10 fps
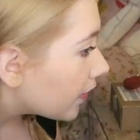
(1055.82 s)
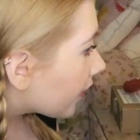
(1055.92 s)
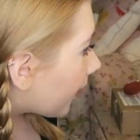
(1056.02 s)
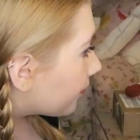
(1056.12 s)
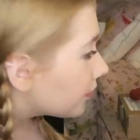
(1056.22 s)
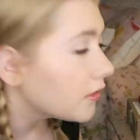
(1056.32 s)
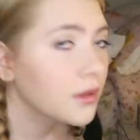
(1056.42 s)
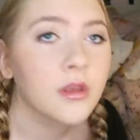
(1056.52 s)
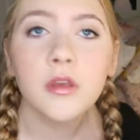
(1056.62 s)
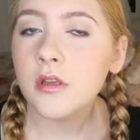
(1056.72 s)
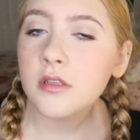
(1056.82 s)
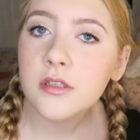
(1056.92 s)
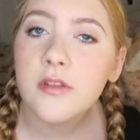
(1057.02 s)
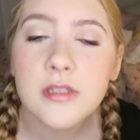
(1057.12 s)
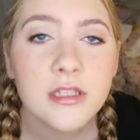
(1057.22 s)
Okay.
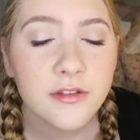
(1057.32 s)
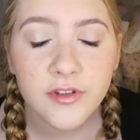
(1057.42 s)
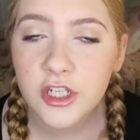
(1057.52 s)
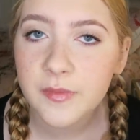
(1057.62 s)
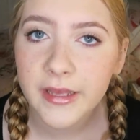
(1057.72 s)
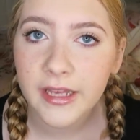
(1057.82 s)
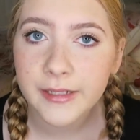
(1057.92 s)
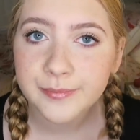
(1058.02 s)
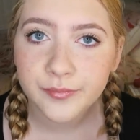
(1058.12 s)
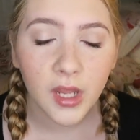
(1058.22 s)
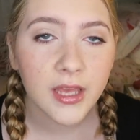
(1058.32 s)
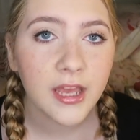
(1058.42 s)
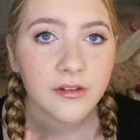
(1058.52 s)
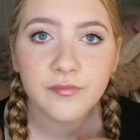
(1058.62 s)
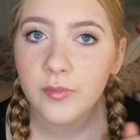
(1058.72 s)
So this is the finished makeup.
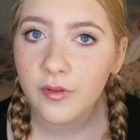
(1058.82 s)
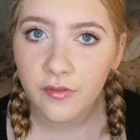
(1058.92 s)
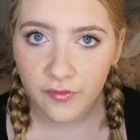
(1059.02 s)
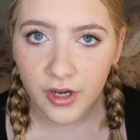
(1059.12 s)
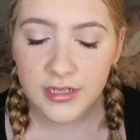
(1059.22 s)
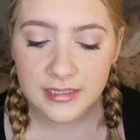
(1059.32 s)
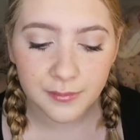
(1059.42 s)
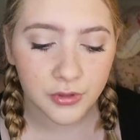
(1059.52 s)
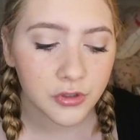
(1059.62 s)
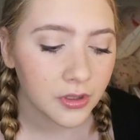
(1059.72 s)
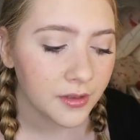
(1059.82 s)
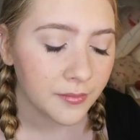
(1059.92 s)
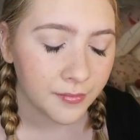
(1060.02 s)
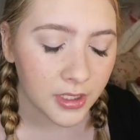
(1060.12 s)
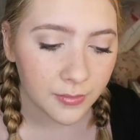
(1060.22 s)
Again, very simple,
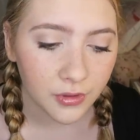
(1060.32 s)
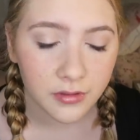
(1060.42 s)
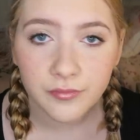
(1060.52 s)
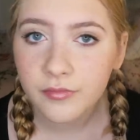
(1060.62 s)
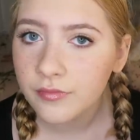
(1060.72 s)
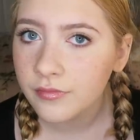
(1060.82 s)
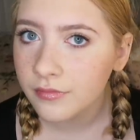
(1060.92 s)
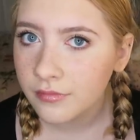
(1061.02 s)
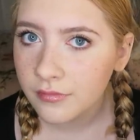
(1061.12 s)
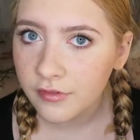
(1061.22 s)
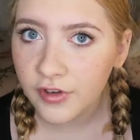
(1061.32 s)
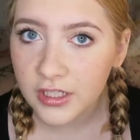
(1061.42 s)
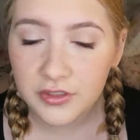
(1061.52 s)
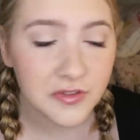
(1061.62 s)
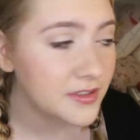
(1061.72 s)
minimal
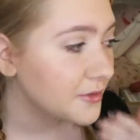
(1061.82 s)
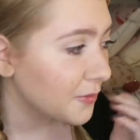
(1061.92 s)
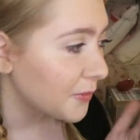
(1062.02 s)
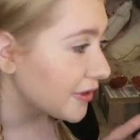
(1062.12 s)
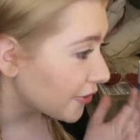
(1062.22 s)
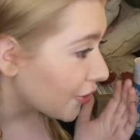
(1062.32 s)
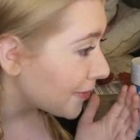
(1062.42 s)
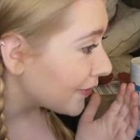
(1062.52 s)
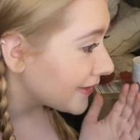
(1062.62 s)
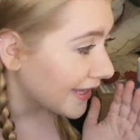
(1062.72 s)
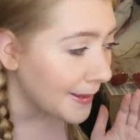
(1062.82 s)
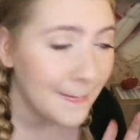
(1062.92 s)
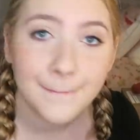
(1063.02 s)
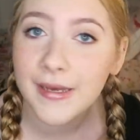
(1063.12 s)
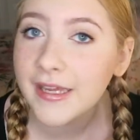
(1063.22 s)
freckles. We don't know about it
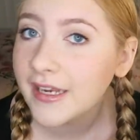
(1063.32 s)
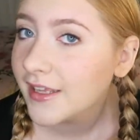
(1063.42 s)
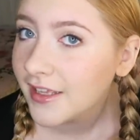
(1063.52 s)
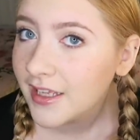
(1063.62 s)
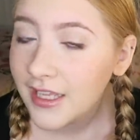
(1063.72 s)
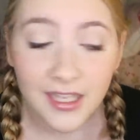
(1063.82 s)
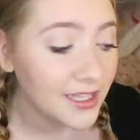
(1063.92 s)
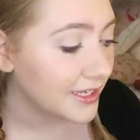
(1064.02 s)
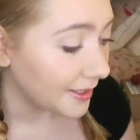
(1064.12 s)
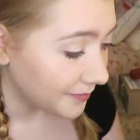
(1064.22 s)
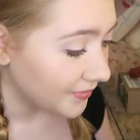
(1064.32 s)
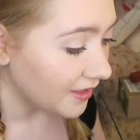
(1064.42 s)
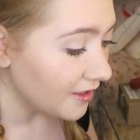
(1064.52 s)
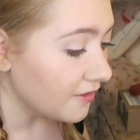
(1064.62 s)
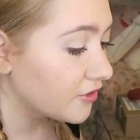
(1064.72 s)
yet, but okay
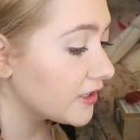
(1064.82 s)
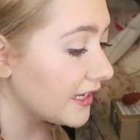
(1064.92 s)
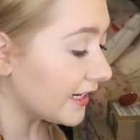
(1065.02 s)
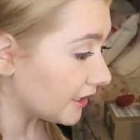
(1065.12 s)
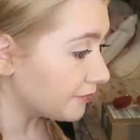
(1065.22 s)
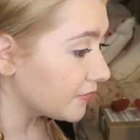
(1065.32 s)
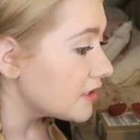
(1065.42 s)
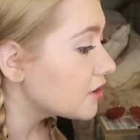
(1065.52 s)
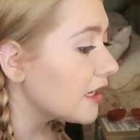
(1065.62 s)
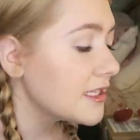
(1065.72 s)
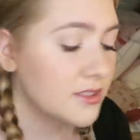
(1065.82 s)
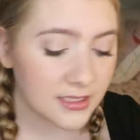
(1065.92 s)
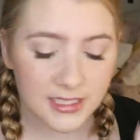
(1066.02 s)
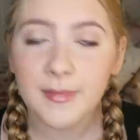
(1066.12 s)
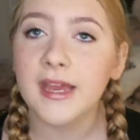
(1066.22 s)
for the hair. So as you
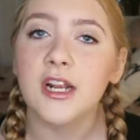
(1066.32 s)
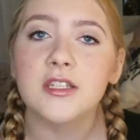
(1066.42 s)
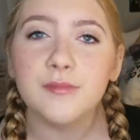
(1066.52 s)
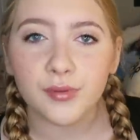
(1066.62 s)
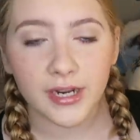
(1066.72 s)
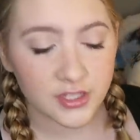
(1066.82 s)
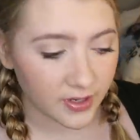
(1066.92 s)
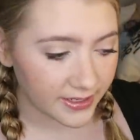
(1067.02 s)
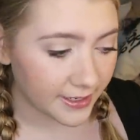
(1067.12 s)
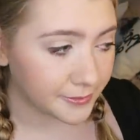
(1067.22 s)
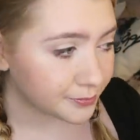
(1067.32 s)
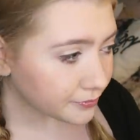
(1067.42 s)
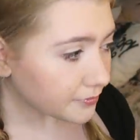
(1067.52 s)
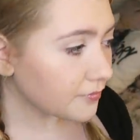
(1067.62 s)
can see, my hair is in braids right now.